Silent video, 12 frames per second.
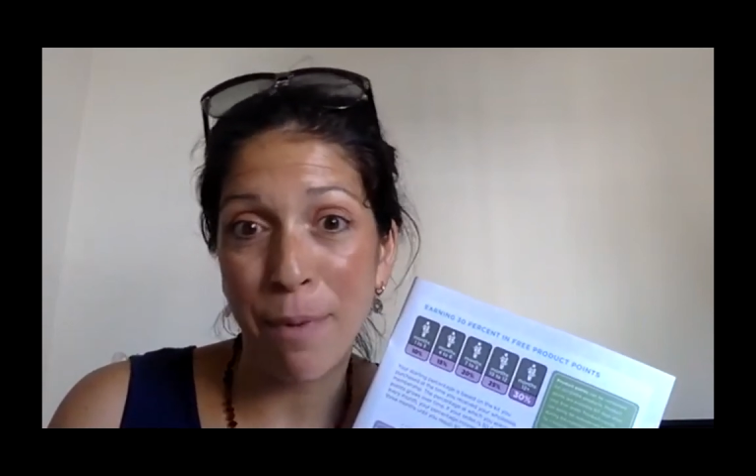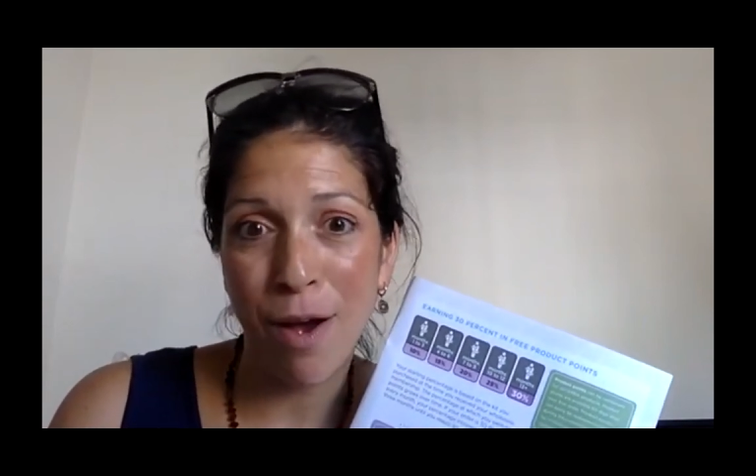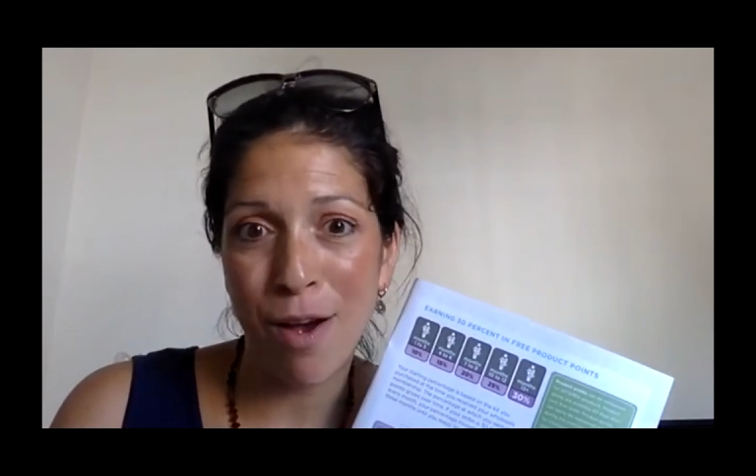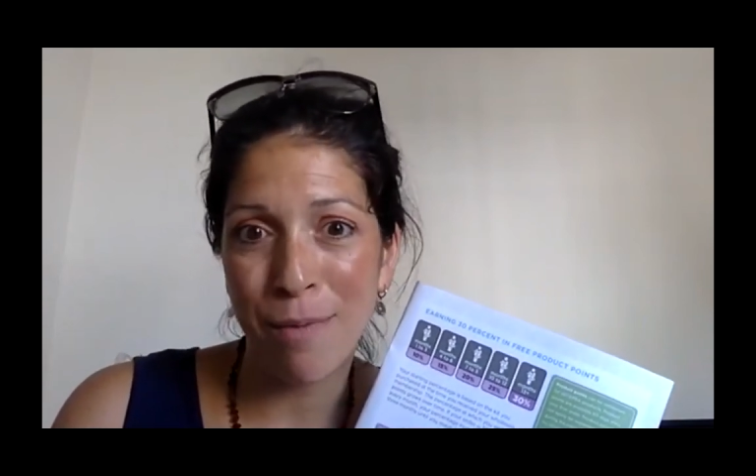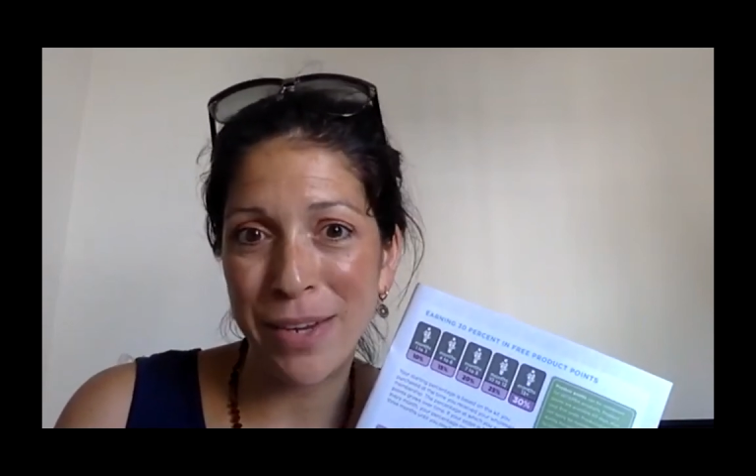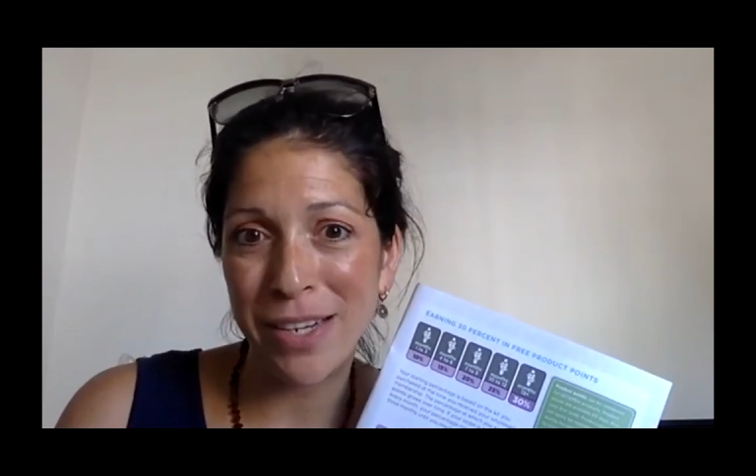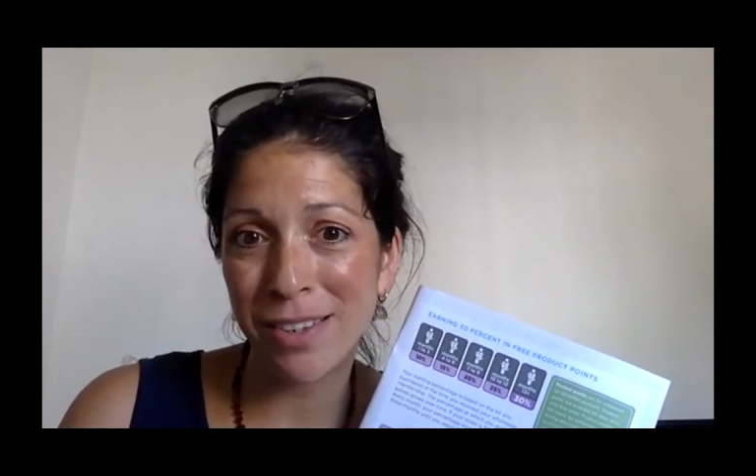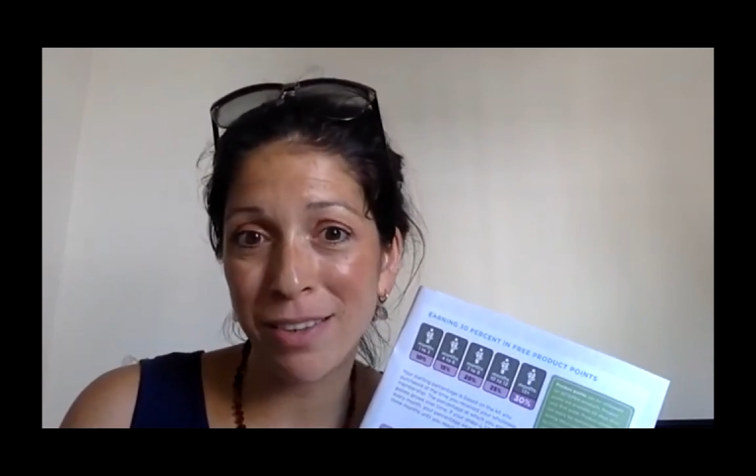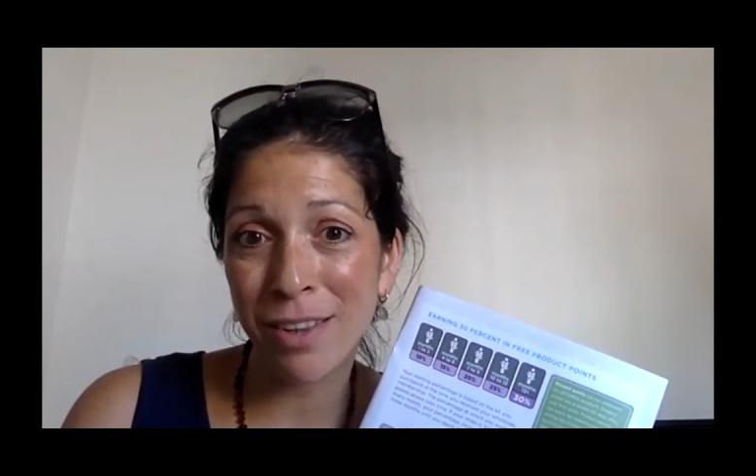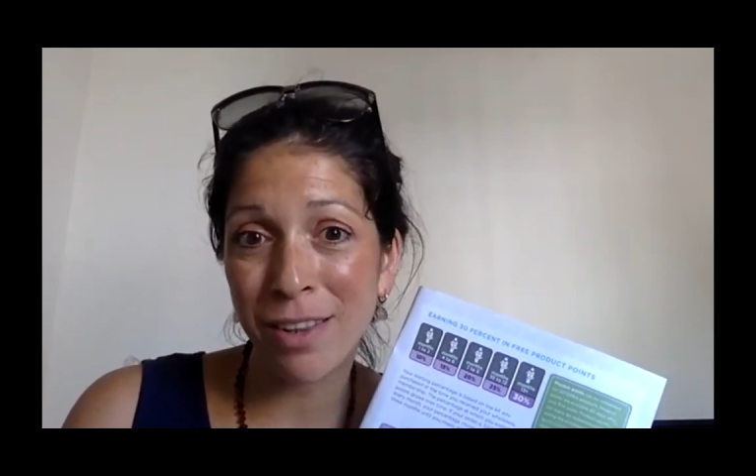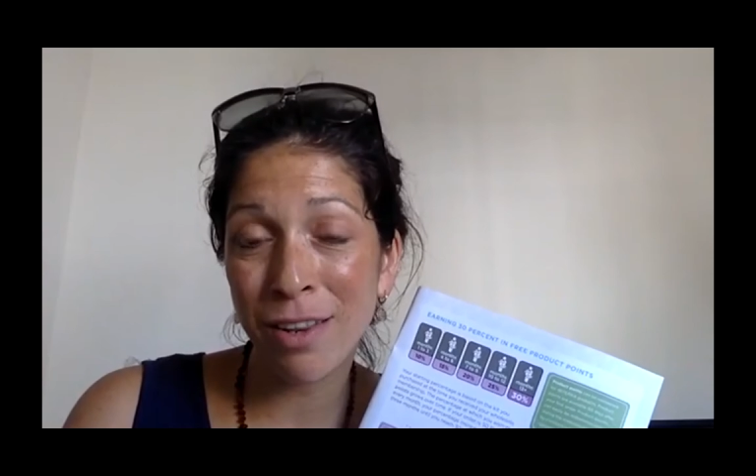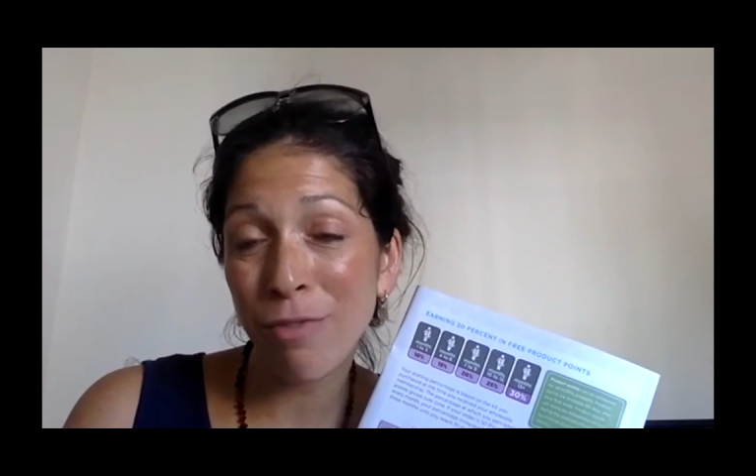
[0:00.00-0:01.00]
balm is
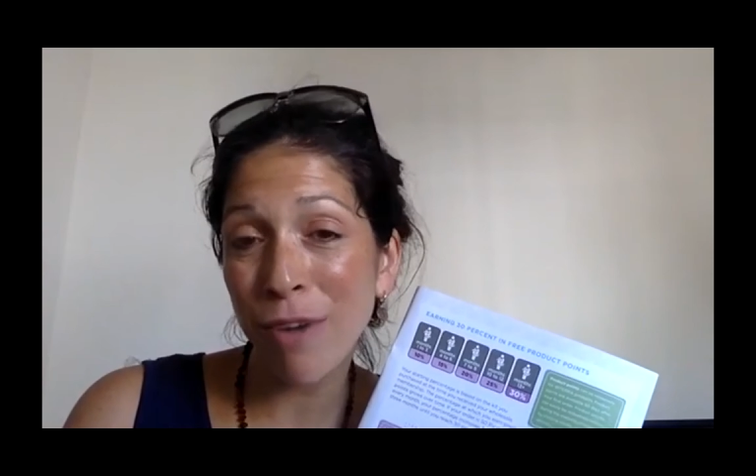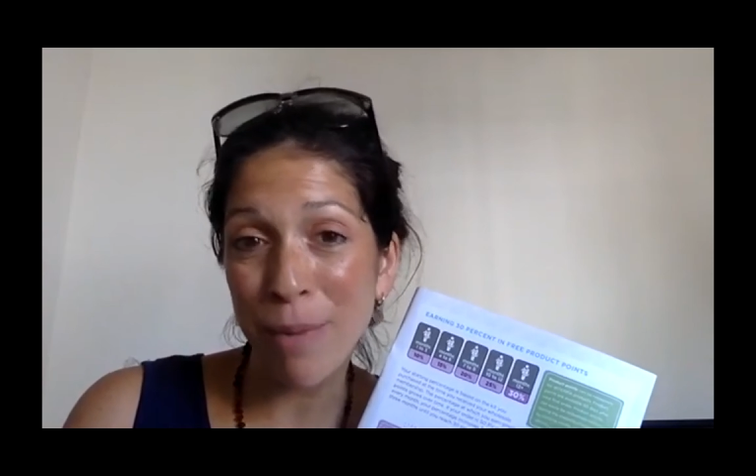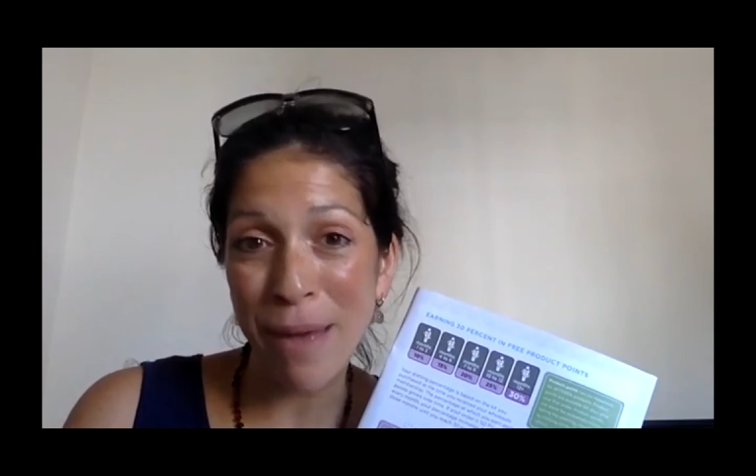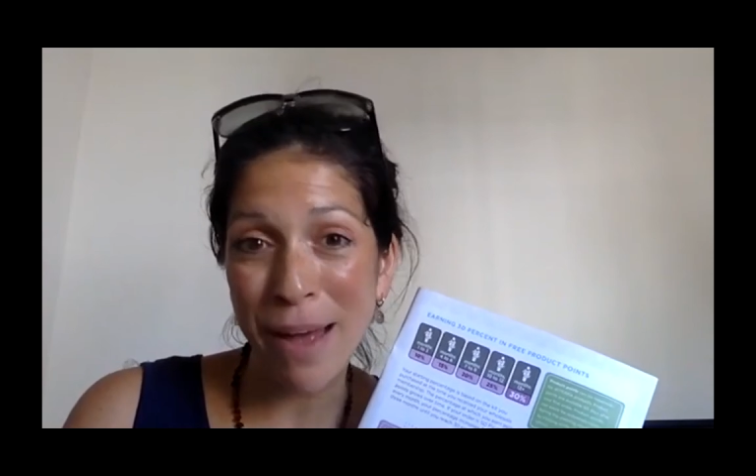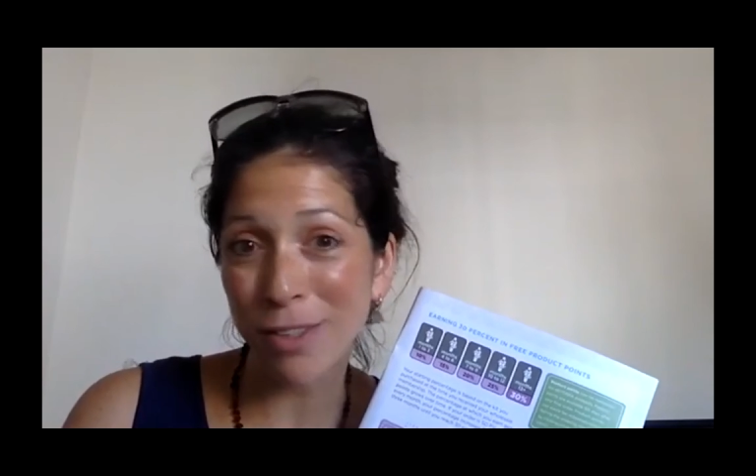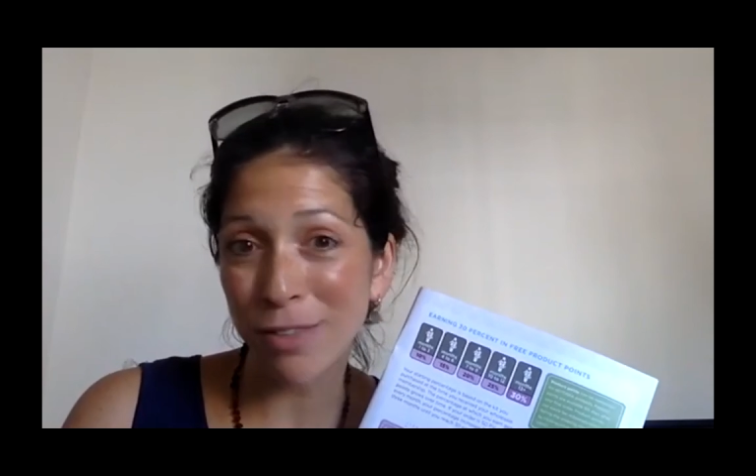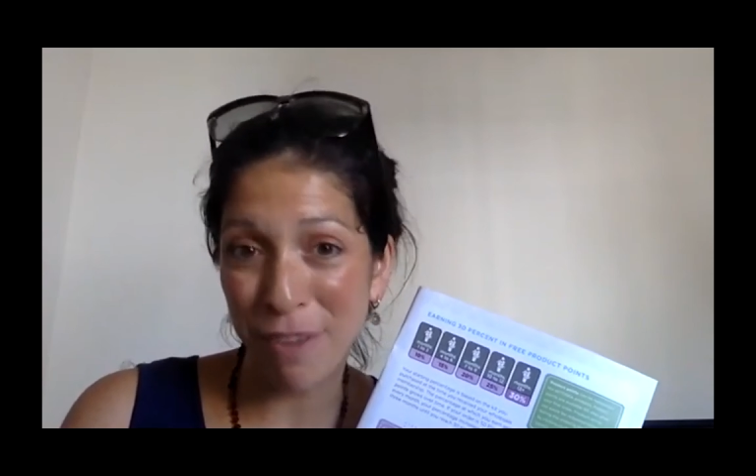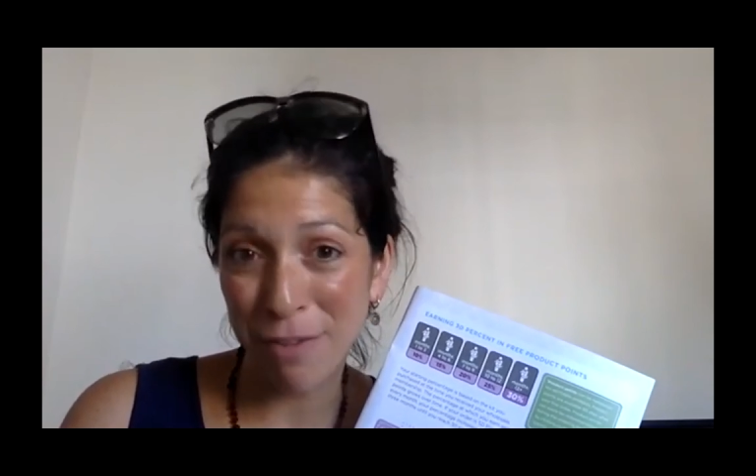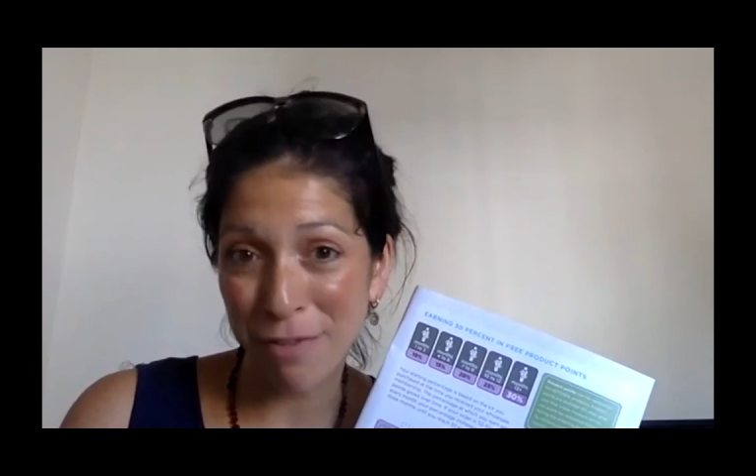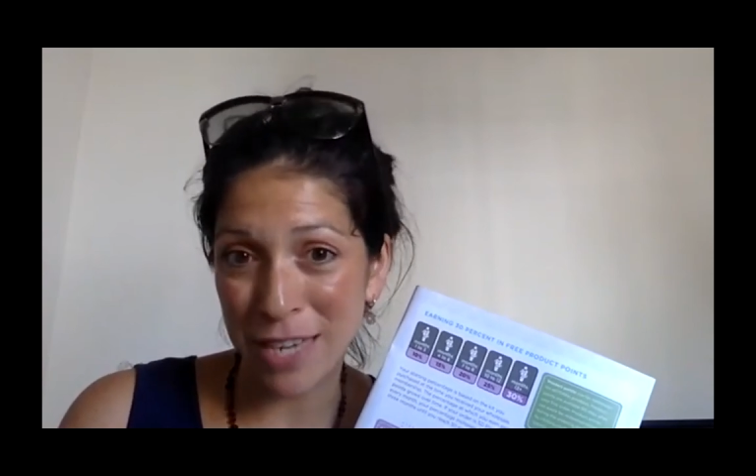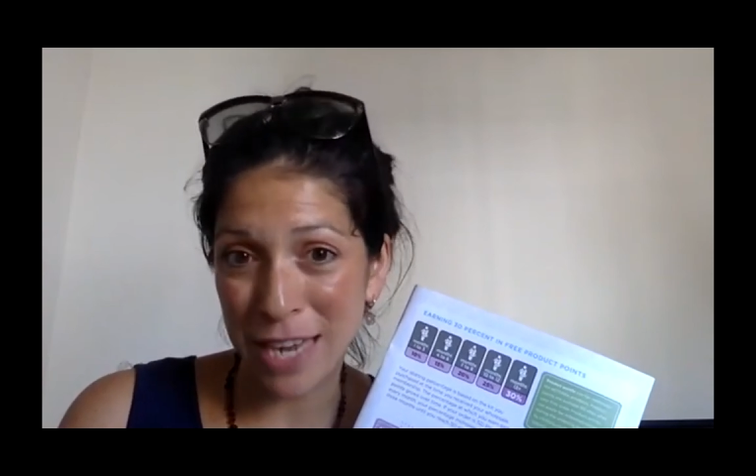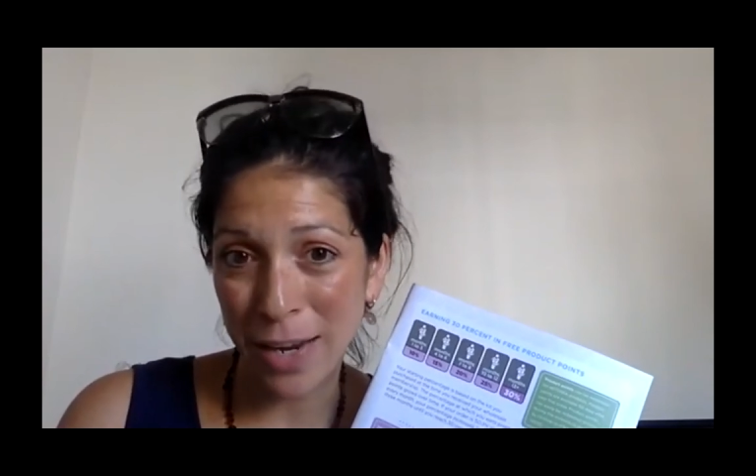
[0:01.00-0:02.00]

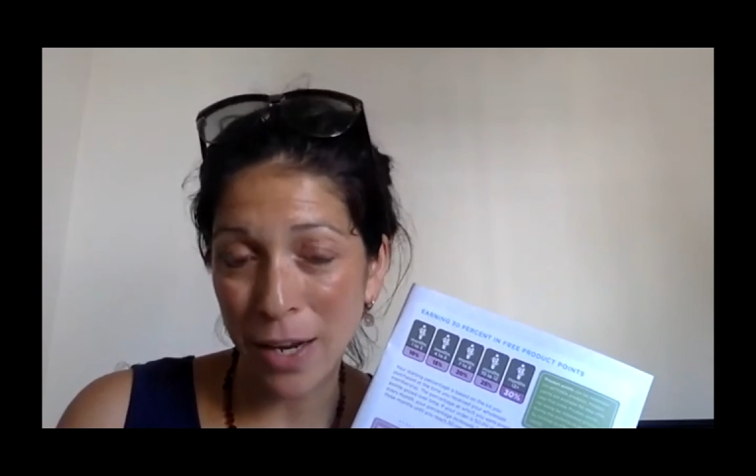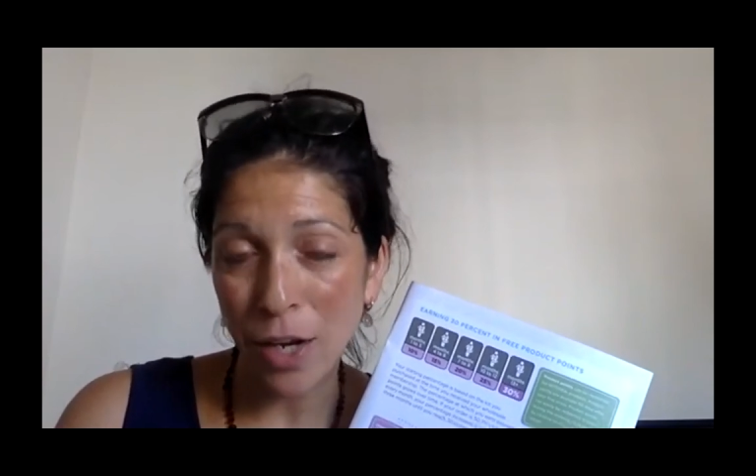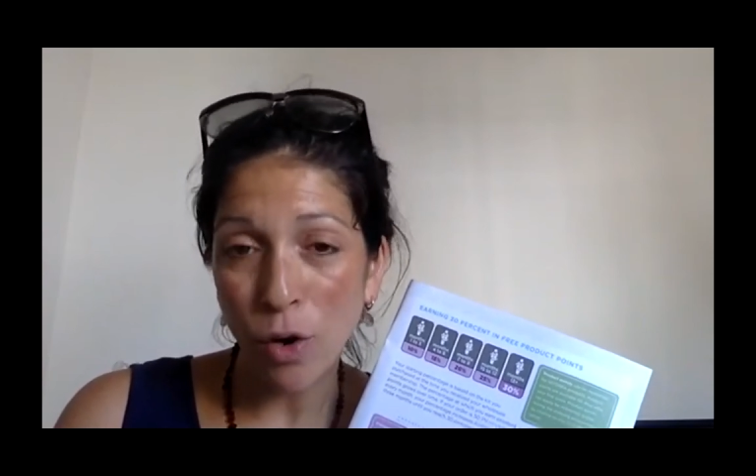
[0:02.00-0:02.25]
£3.50,